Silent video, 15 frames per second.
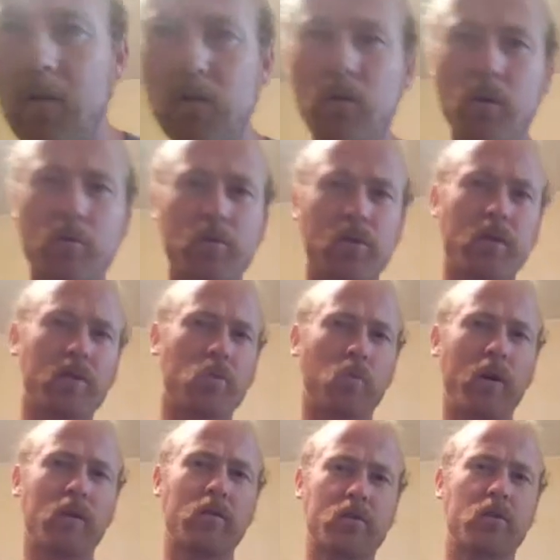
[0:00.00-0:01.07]
Scripture says that
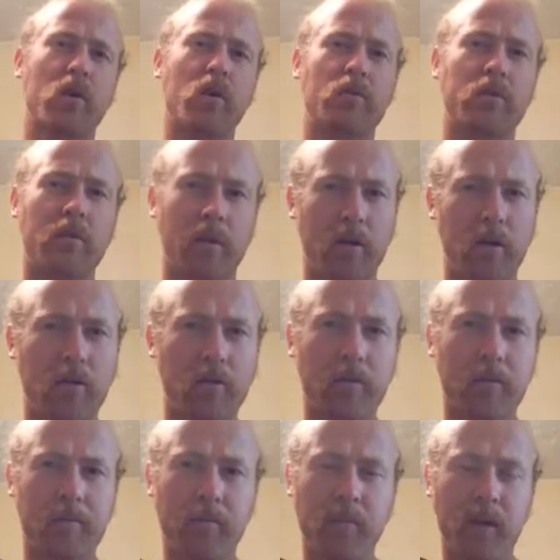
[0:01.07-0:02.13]
we are the salt of the earth
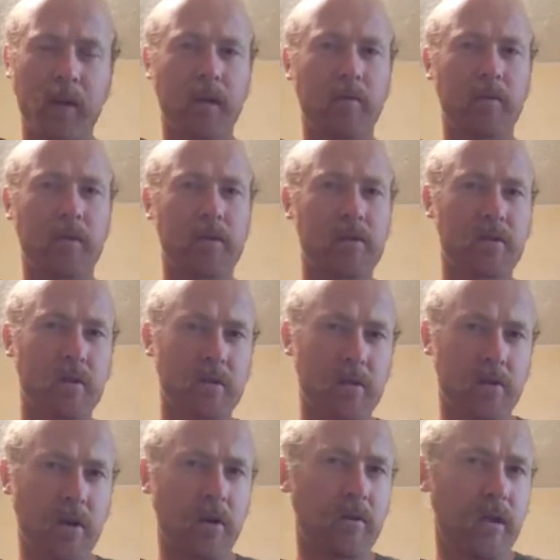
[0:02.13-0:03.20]
and if the
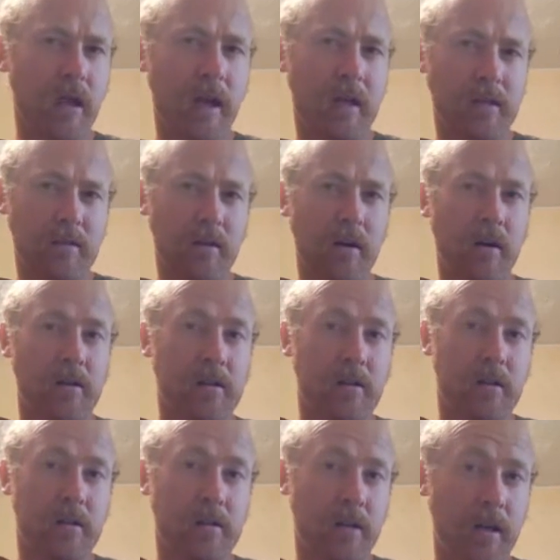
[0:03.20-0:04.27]
salt has lost
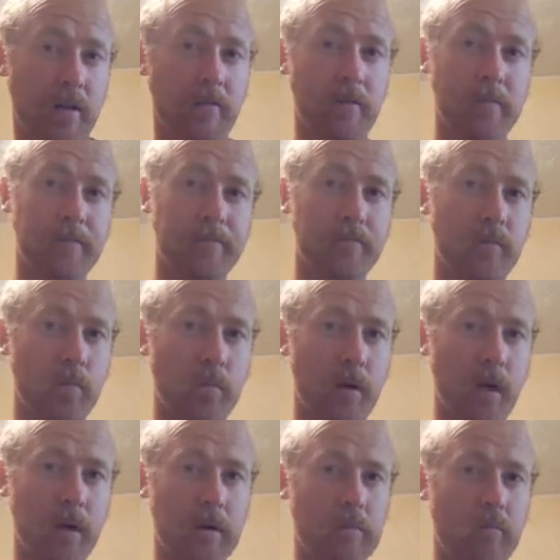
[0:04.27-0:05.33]
its savor,
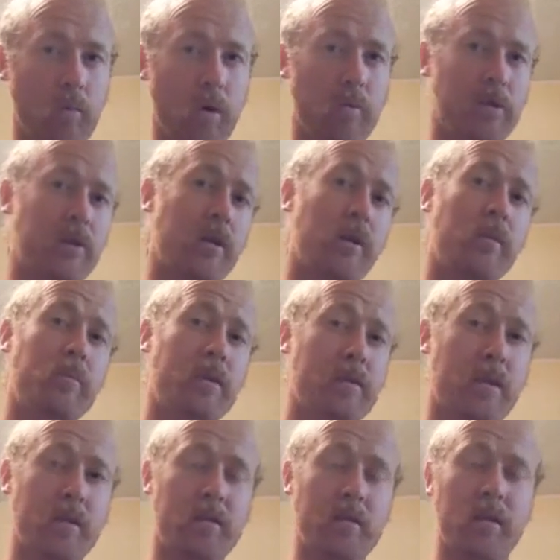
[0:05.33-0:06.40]
where, where shall it be
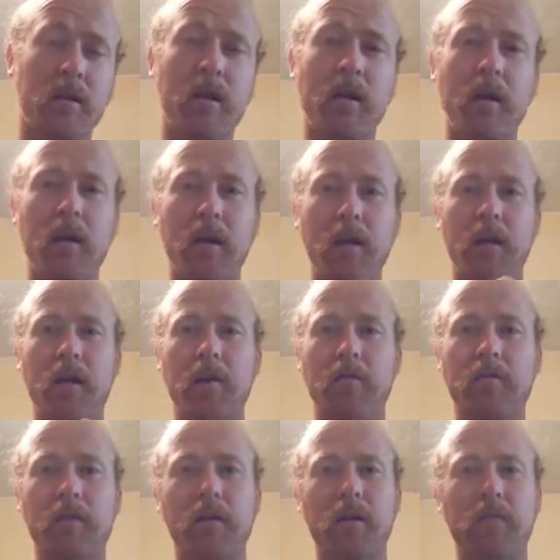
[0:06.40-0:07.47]
seasoned? If,
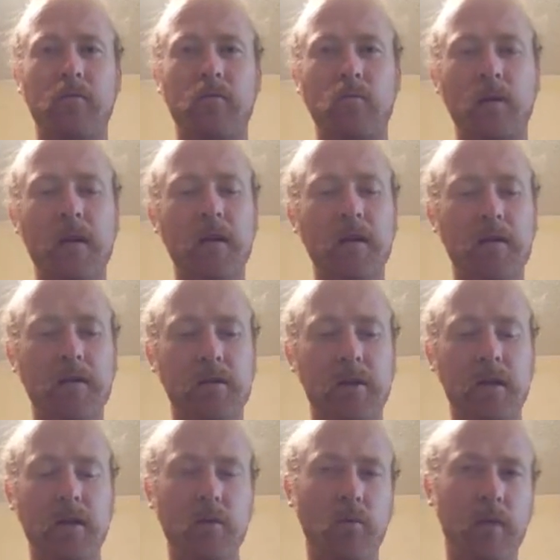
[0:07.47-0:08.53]
if we
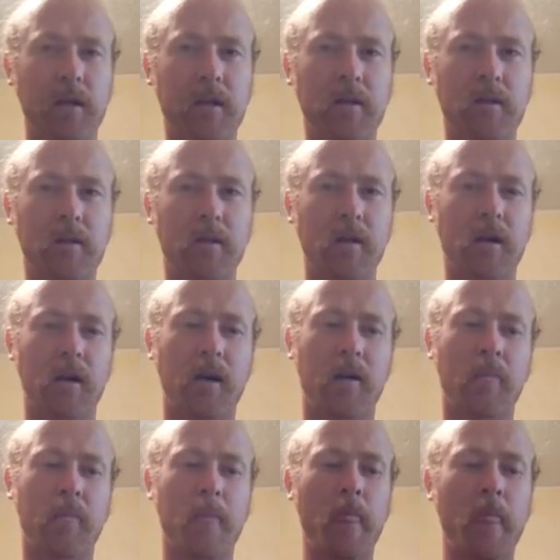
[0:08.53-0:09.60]
continually
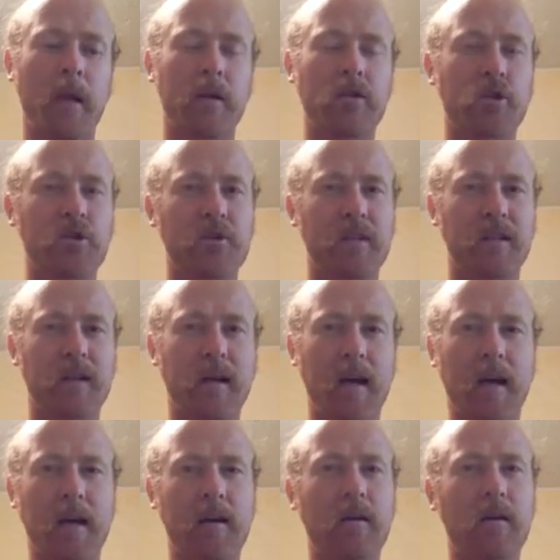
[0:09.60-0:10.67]
um, just
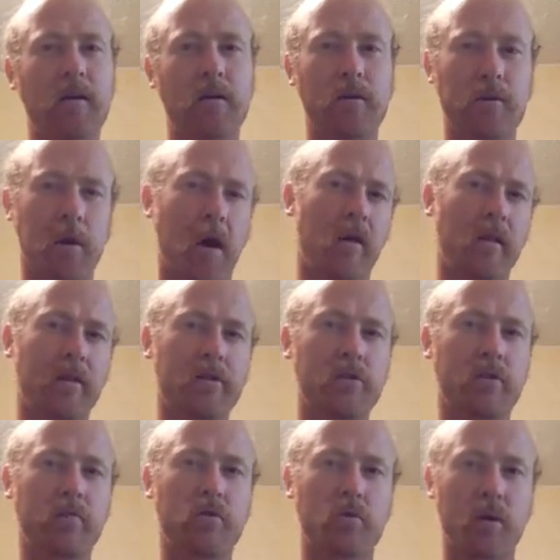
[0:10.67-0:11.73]
gain
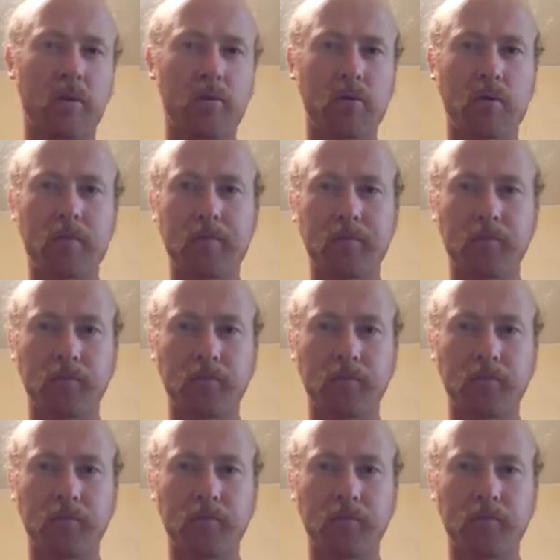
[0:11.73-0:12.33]
knowledge of Scripture